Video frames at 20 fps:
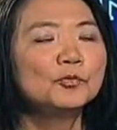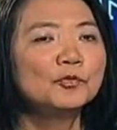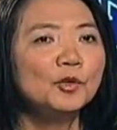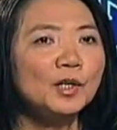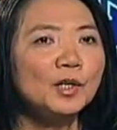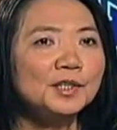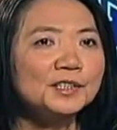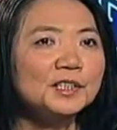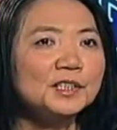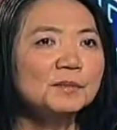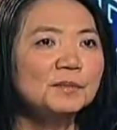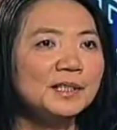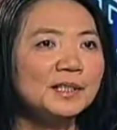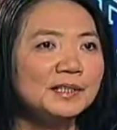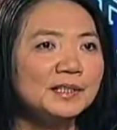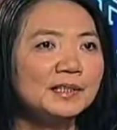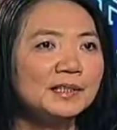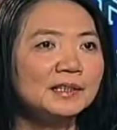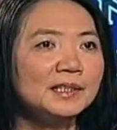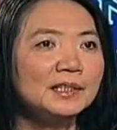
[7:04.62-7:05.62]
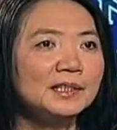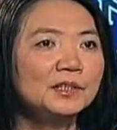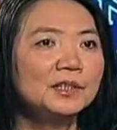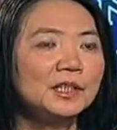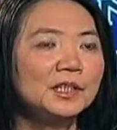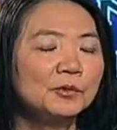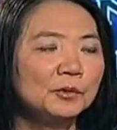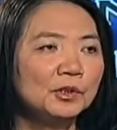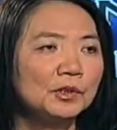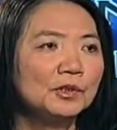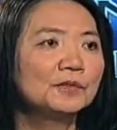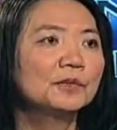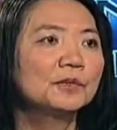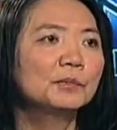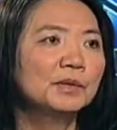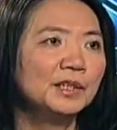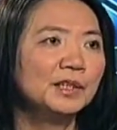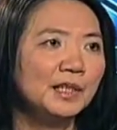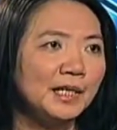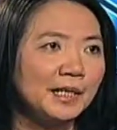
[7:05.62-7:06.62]
Flossing, basically, you get rid of
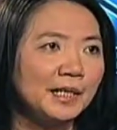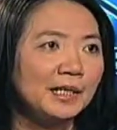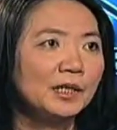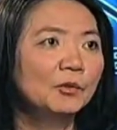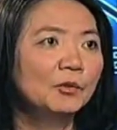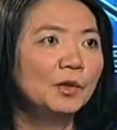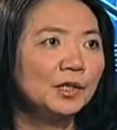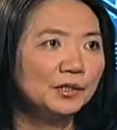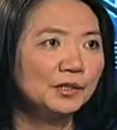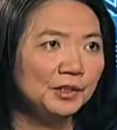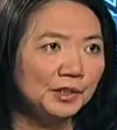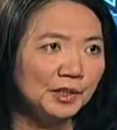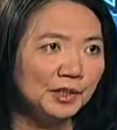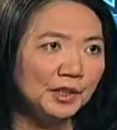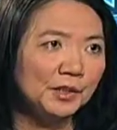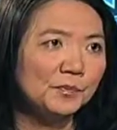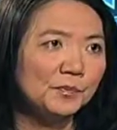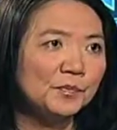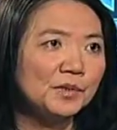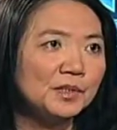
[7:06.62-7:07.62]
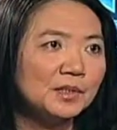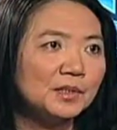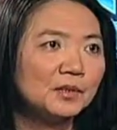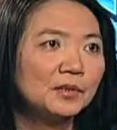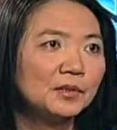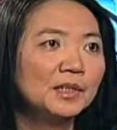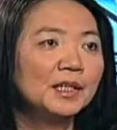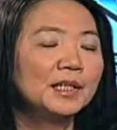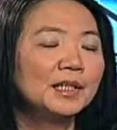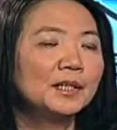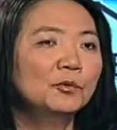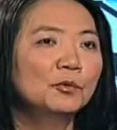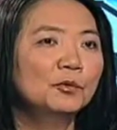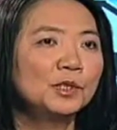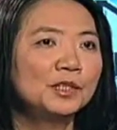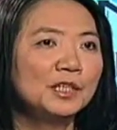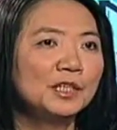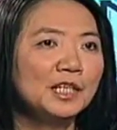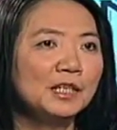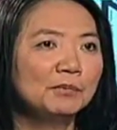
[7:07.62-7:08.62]
the plaque around your gums. Okay,
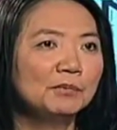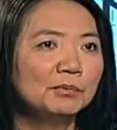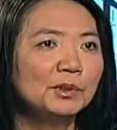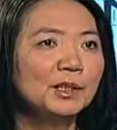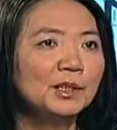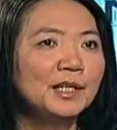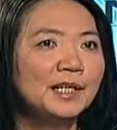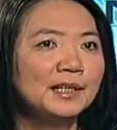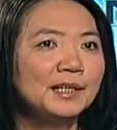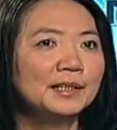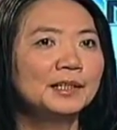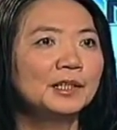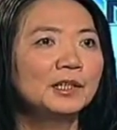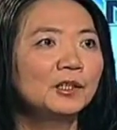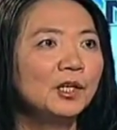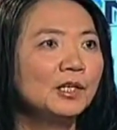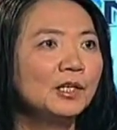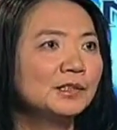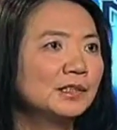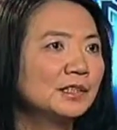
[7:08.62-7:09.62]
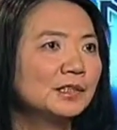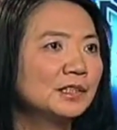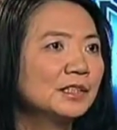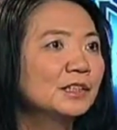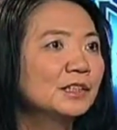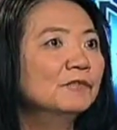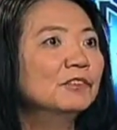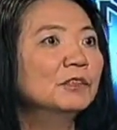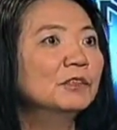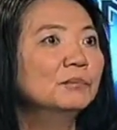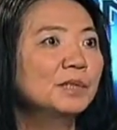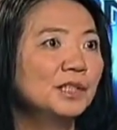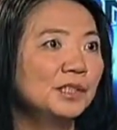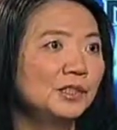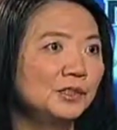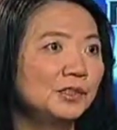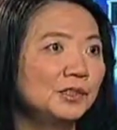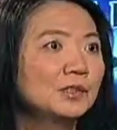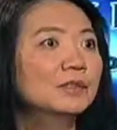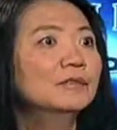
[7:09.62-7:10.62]
when you have plaque, it causes
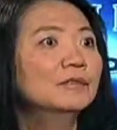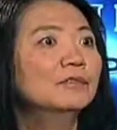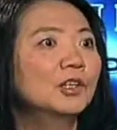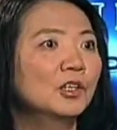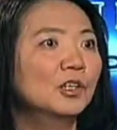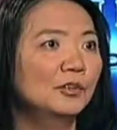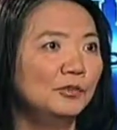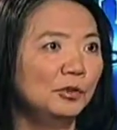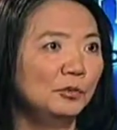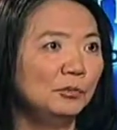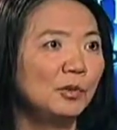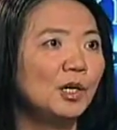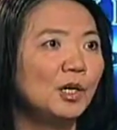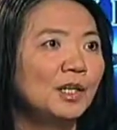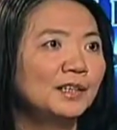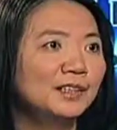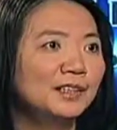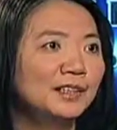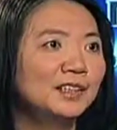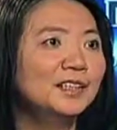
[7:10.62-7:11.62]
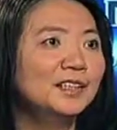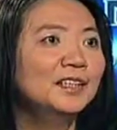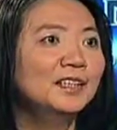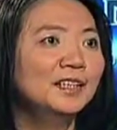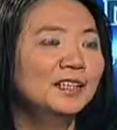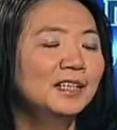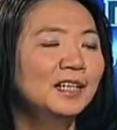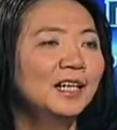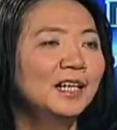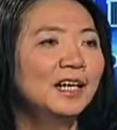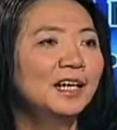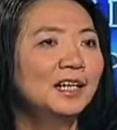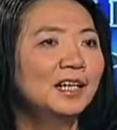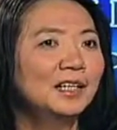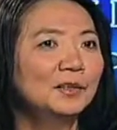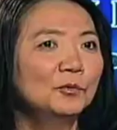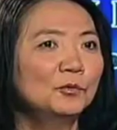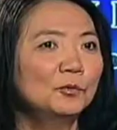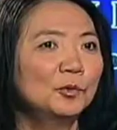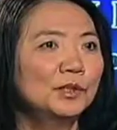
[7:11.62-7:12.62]
inflammation of your body.
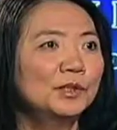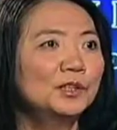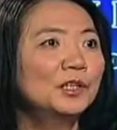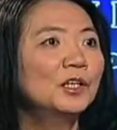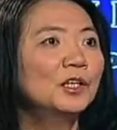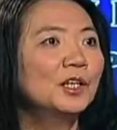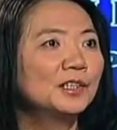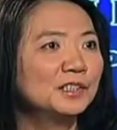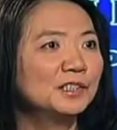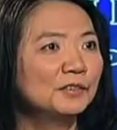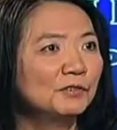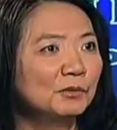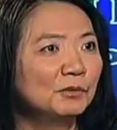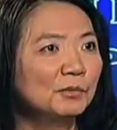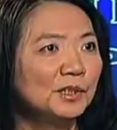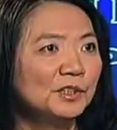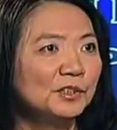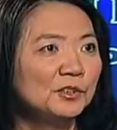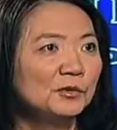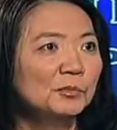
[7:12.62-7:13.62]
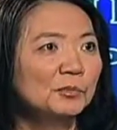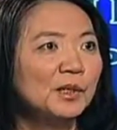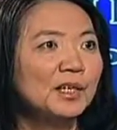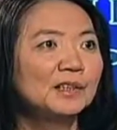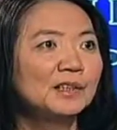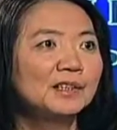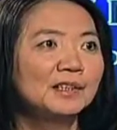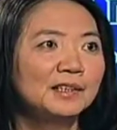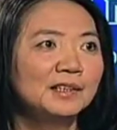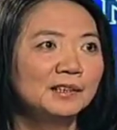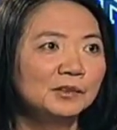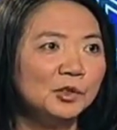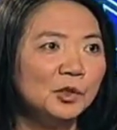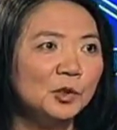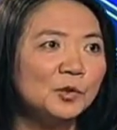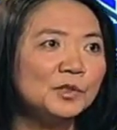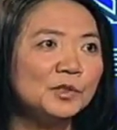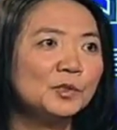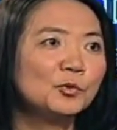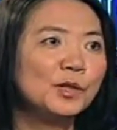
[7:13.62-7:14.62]
When it causes inflammation of your body, that
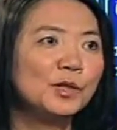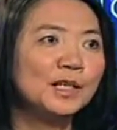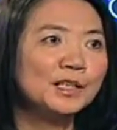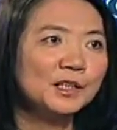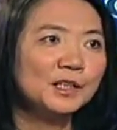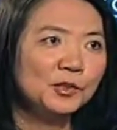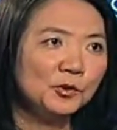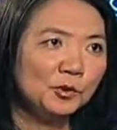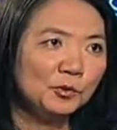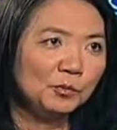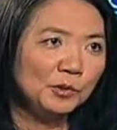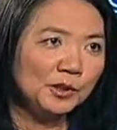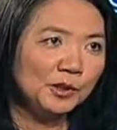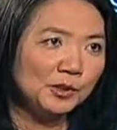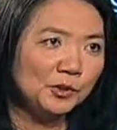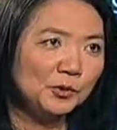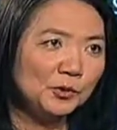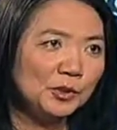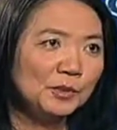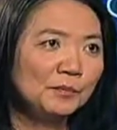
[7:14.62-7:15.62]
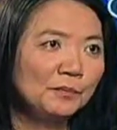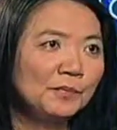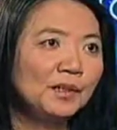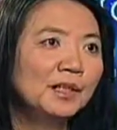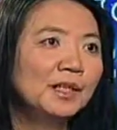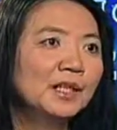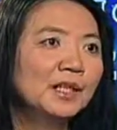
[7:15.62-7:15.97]
goes right into your bloodstream,